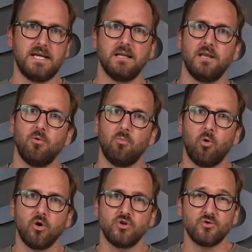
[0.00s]
in a little
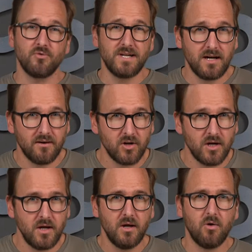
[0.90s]
more tree cover
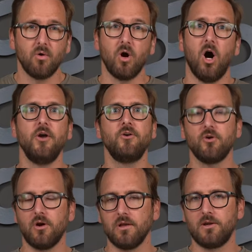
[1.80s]
or
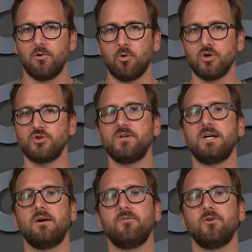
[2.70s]
under a little more tree
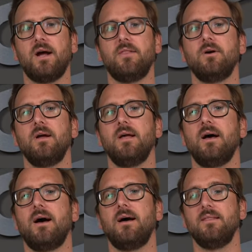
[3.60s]
cover rather.
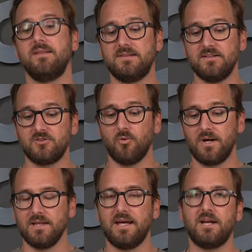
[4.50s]
This is
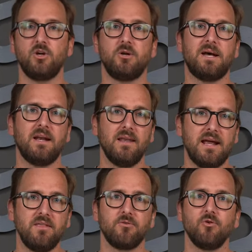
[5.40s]
going to let a good amount of
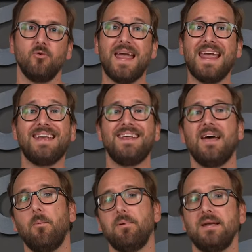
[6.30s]
light through and
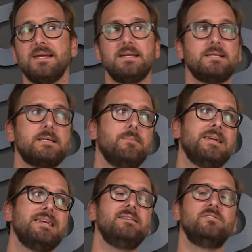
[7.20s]
help it to
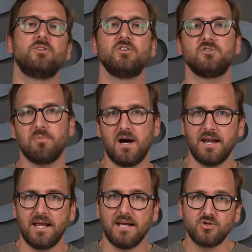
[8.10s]
be easier to
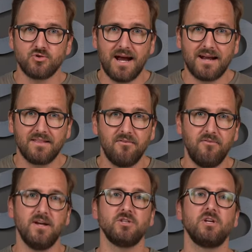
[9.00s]
spot and track the
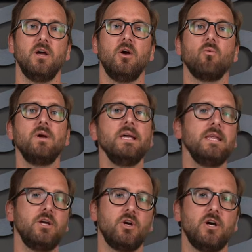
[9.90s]
fish.
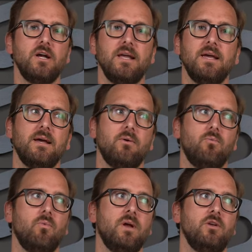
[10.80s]
Really good
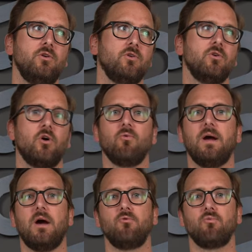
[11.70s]
when you're
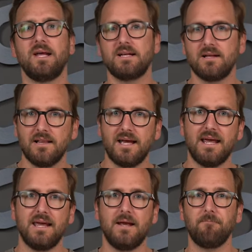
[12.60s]
around red
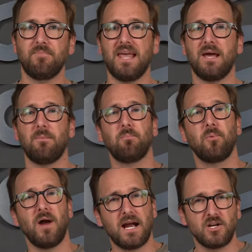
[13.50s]
clay and
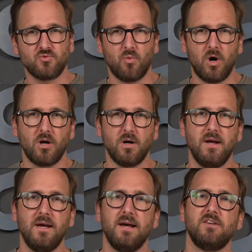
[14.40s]
brackish water,
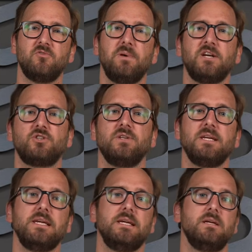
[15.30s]

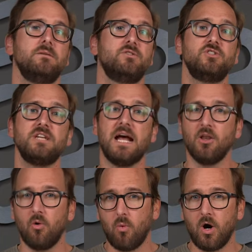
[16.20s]
especially
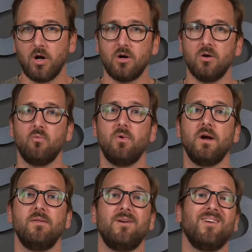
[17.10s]
shallow water
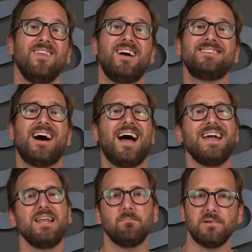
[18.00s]
where there are lots of
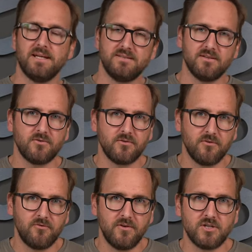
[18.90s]
hiding places for
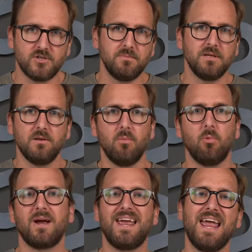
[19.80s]
the fish to be a little
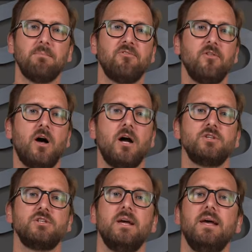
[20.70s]
more
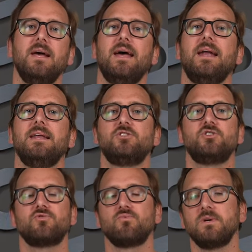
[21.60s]
camouflaged. And it's
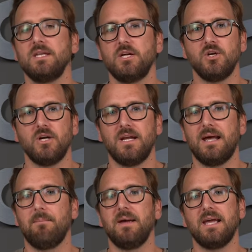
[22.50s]
just really good
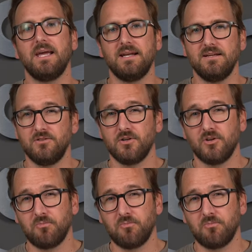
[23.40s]
at making it easier to